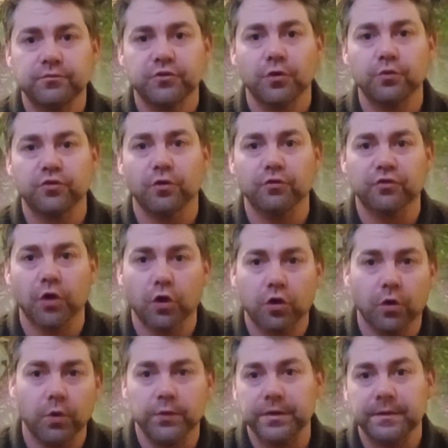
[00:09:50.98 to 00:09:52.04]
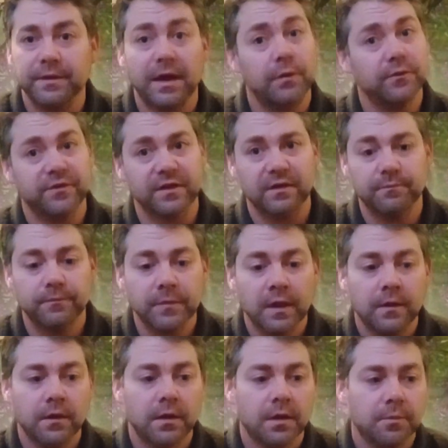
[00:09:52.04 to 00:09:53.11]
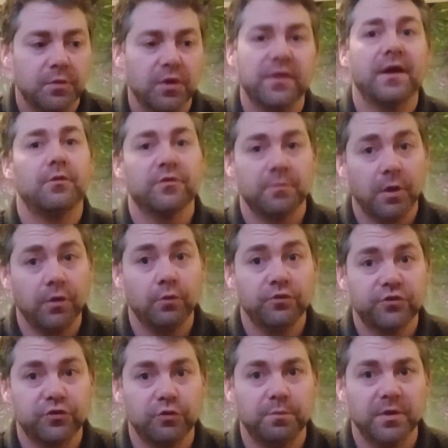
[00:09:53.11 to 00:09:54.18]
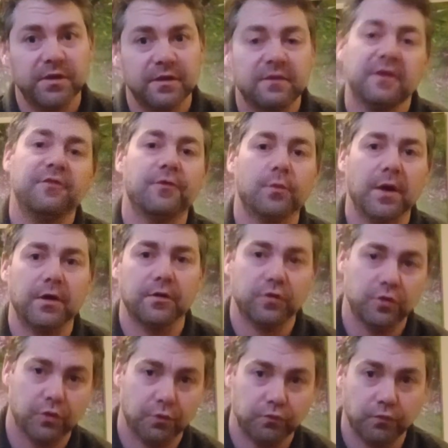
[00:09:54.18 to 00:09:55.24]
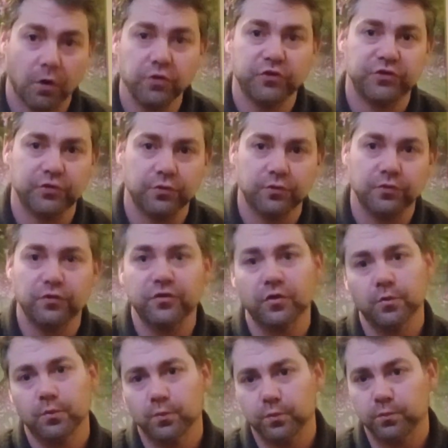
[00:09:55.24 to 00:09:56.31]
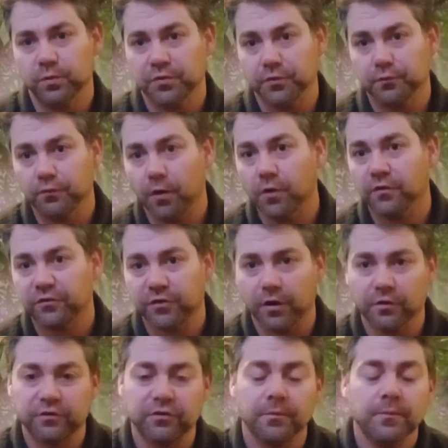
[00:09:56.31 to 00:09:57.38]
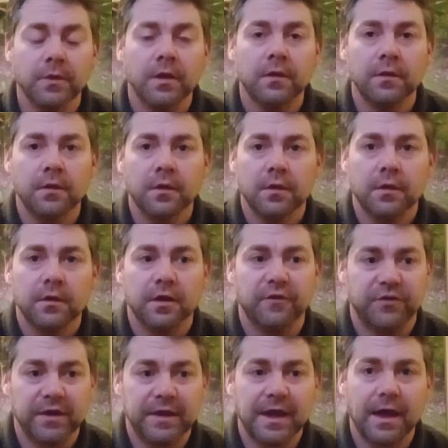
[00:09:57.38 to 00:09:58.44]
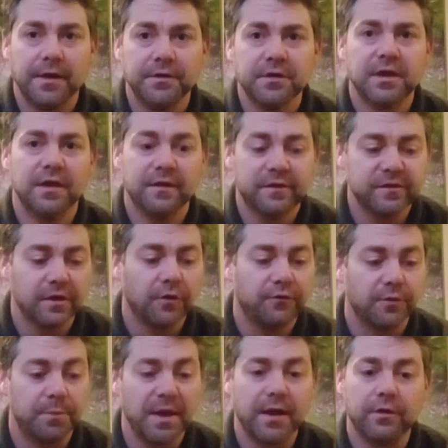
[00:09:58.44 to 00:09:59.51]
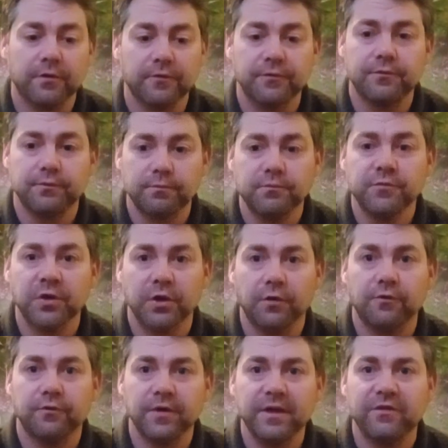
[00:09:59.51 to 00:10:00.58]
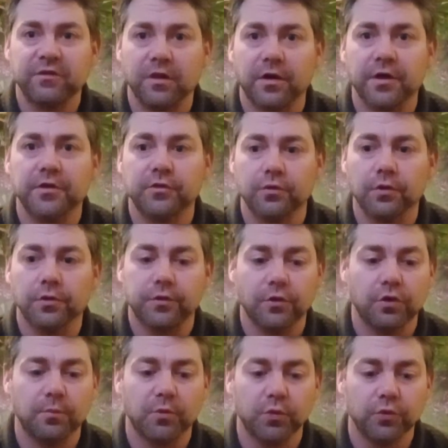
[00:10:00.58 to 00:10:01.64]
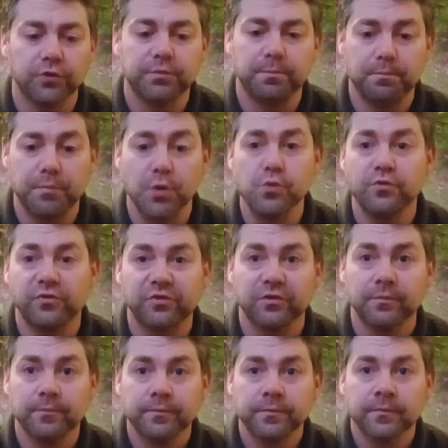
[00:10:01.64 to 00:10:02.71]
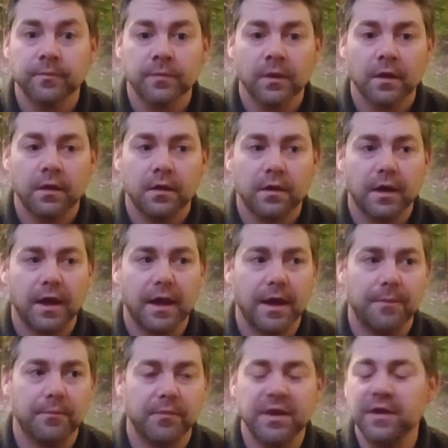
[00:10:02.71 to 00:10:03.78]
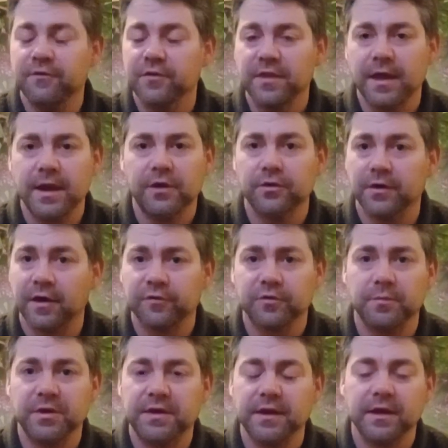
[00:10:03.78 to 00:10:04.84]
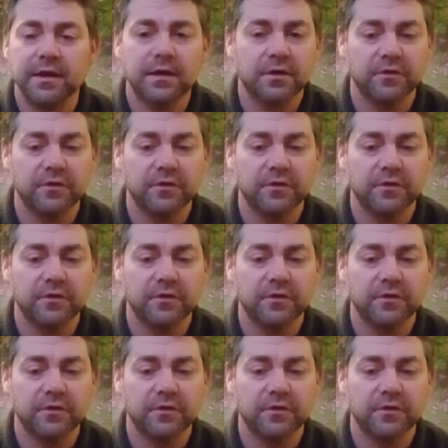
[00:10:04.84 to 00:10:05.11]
toe-toes got cold, that was it. But that was my own stupidity for wearing the wrong shoes with the wrong socks. If you can, get yourself a pair of, you know, fleece-lined or thermaled boots. Even there, you don't have to be dear,